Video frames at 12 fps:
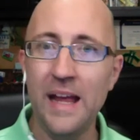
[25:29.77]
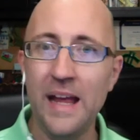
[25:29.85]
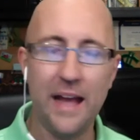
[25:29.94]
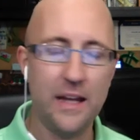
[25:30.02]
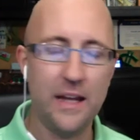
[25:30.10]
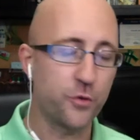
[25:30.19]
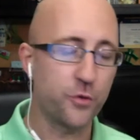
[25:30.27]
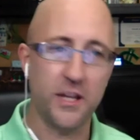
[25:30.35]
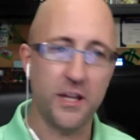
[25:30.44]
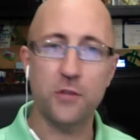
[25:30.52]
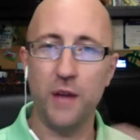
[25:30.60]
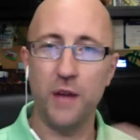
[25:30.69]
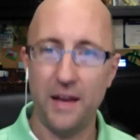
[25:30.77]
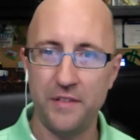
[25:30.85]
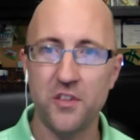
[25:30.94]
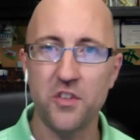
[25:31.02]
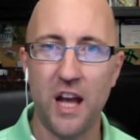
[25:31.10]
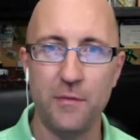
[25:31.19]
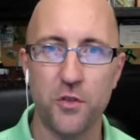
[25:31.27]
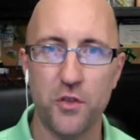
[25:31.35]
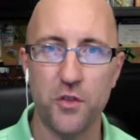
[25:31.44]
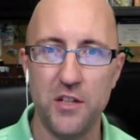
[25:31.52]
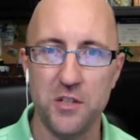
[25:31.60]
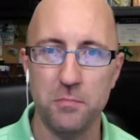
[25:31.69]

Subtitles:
And of course, as we're having this conversation,